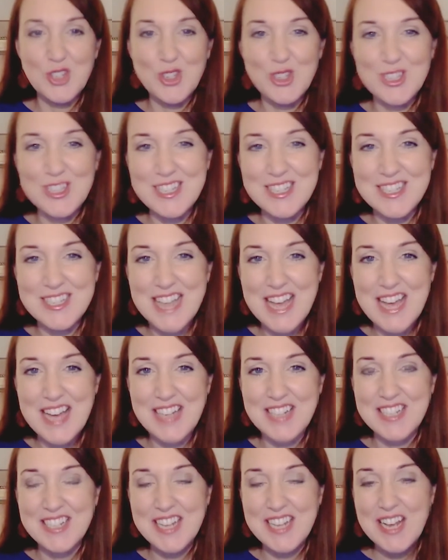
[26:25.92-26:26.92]

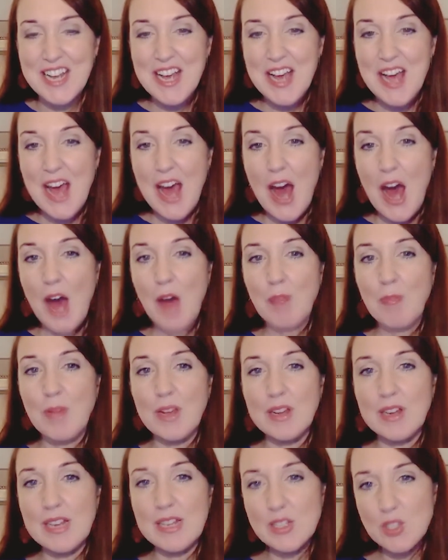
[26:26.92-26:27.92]
success.
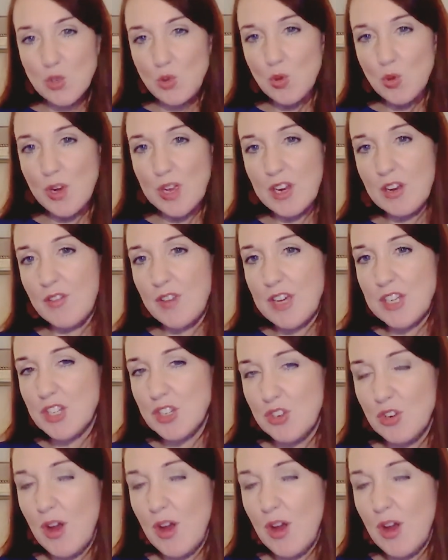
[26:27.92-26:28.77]
Let's talk innovation.